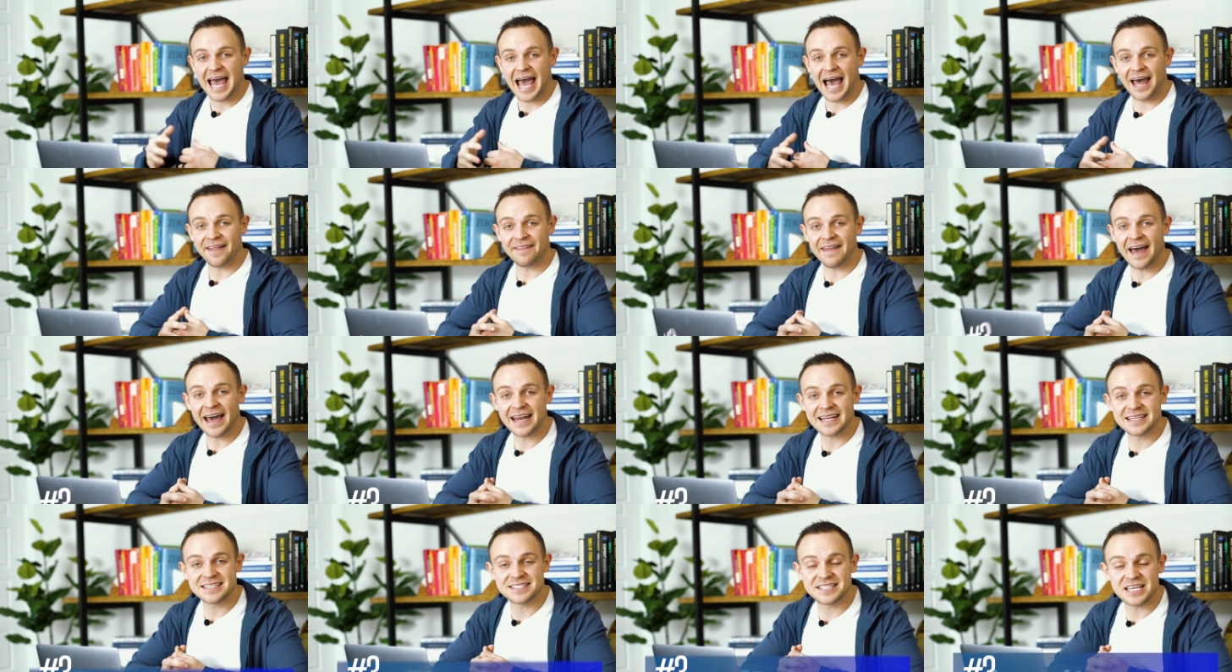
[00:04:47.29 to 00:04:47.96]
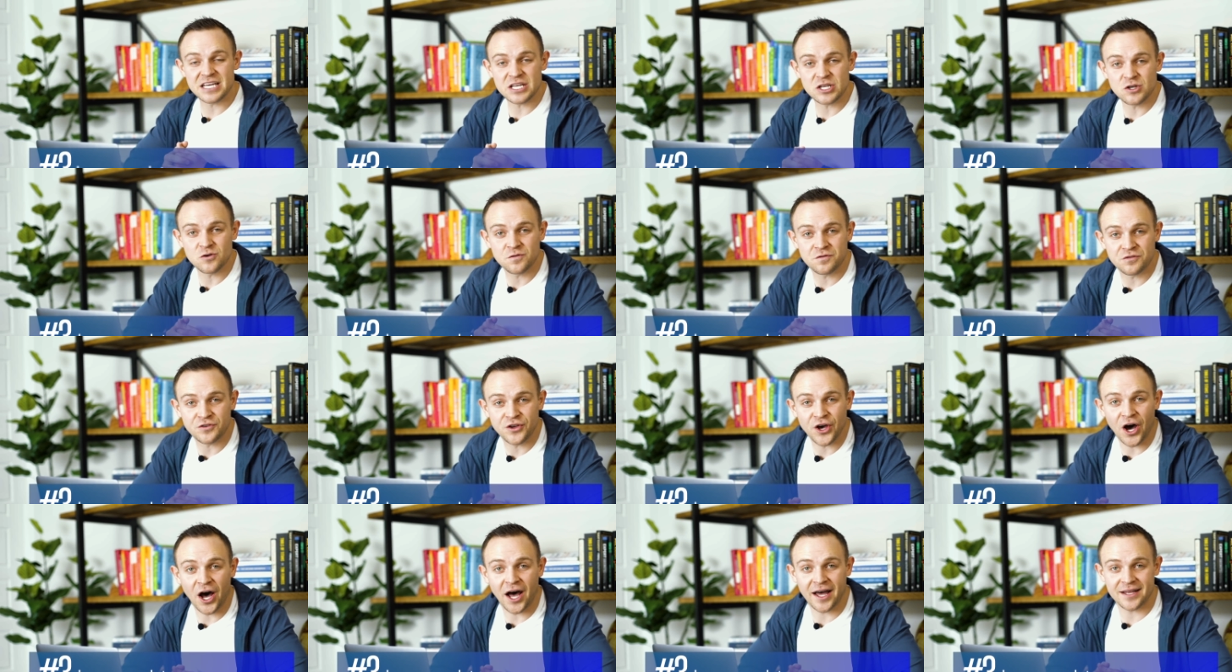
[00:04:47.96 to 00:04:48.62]
and that is that
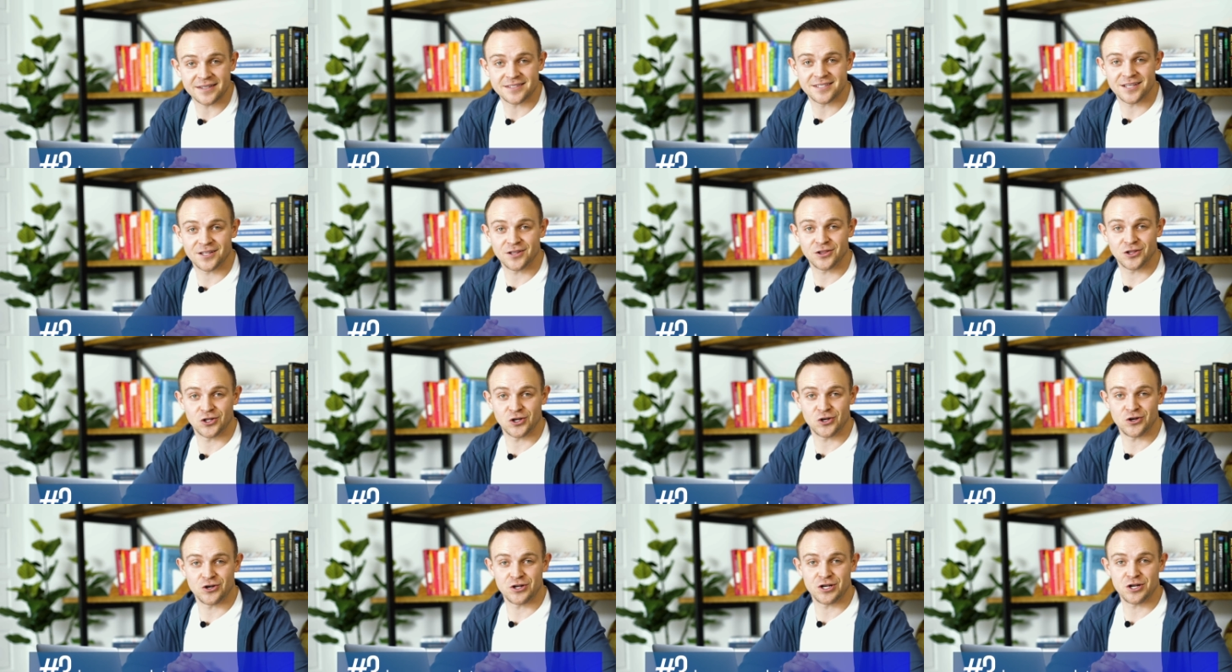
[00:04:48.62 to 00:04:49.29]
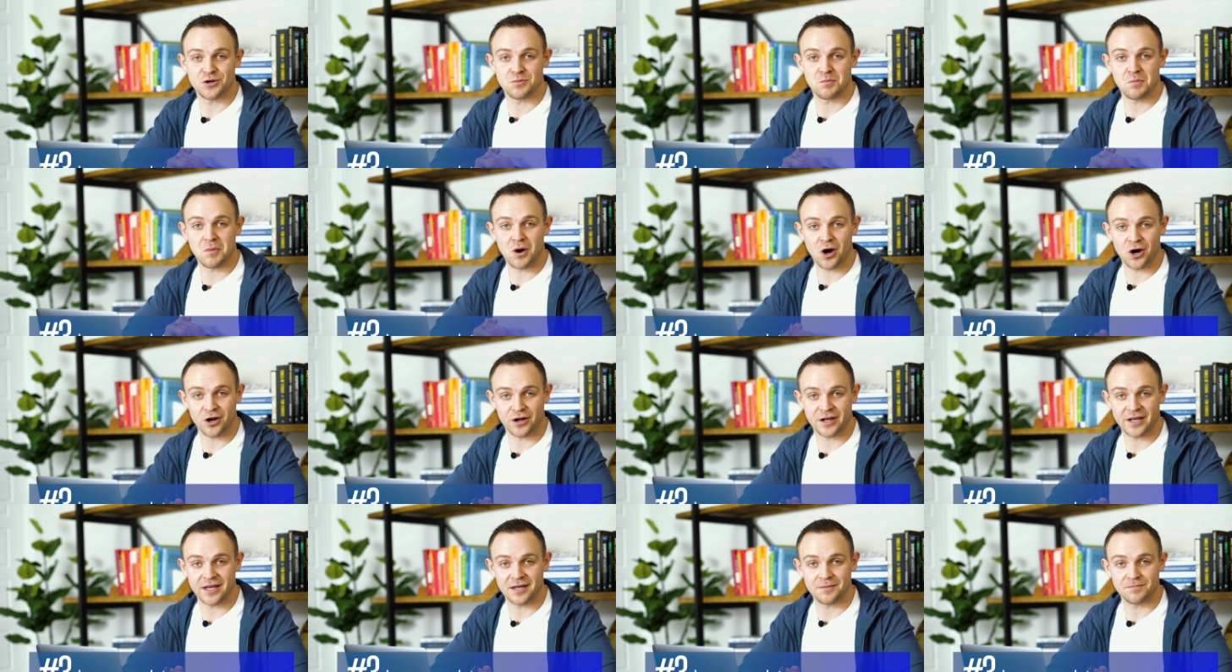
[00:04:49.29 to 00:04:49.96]
you've got to learn your
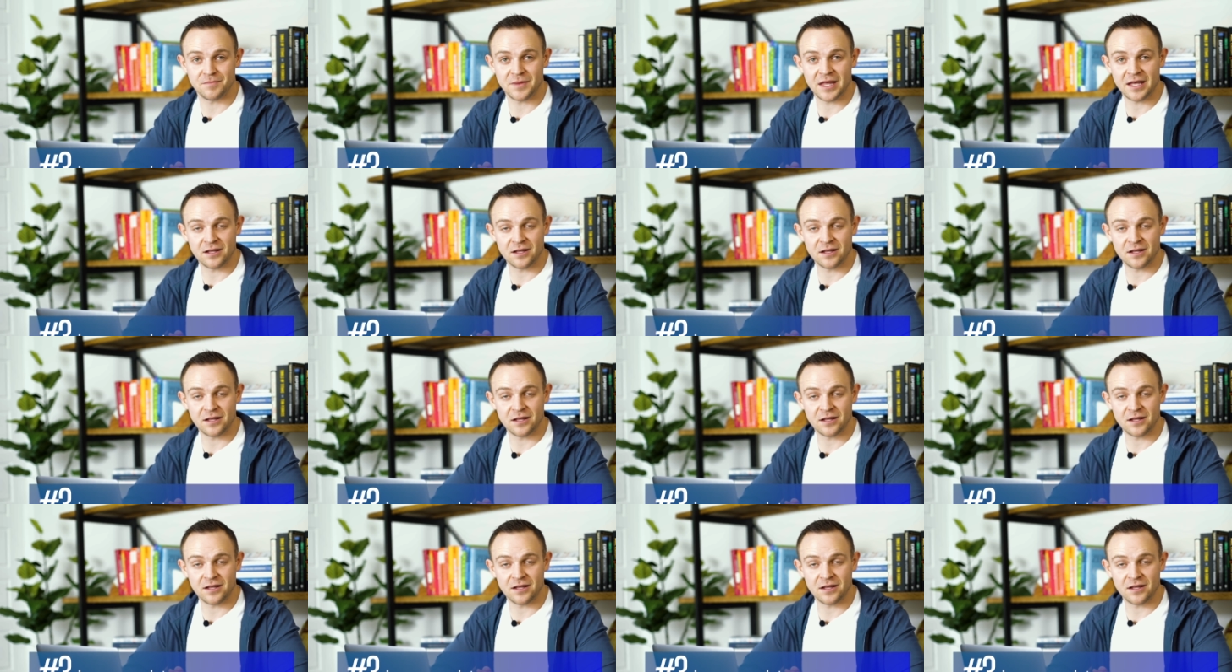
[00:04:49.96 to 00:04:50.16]
market.